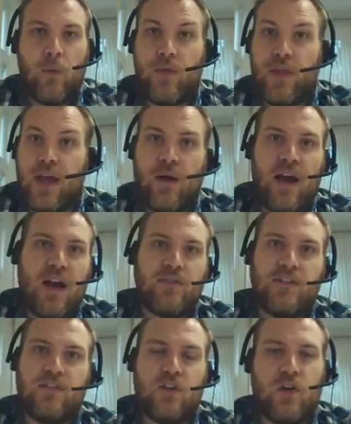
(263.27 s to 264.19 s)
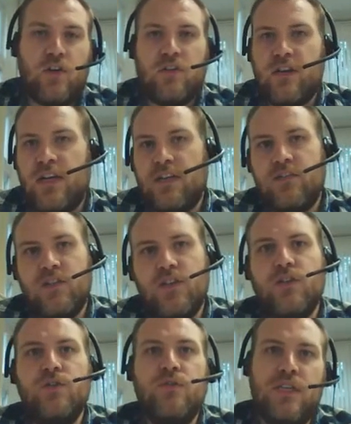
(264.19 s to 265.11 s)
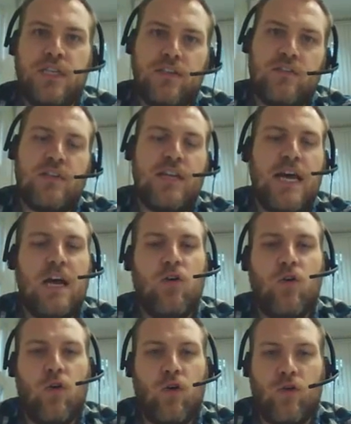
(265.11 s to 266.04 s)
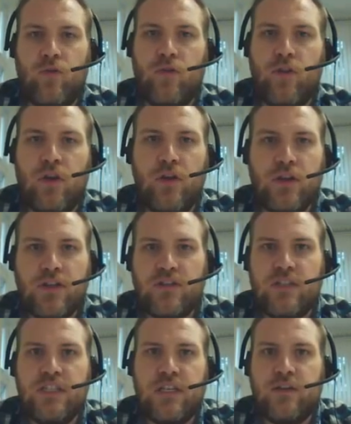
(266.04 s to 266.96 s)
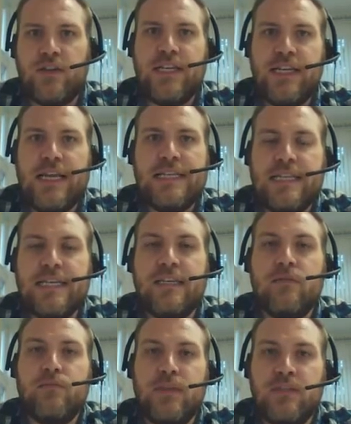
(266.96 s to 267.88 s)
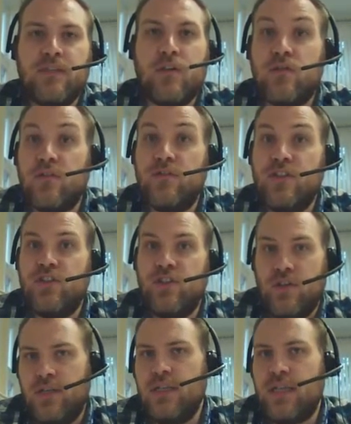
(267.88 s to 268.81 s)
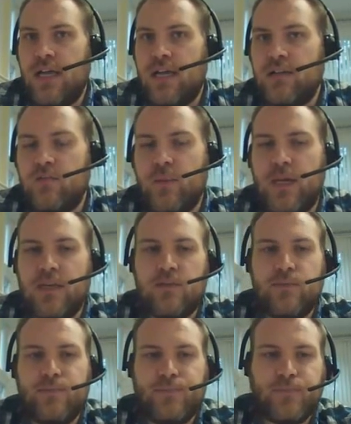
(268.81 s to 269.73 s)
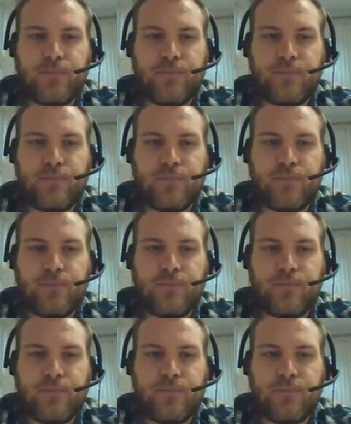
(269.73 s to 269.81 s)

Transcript: without having to contact you, the internet, or other learners. They can be self-sufficient in that aspect.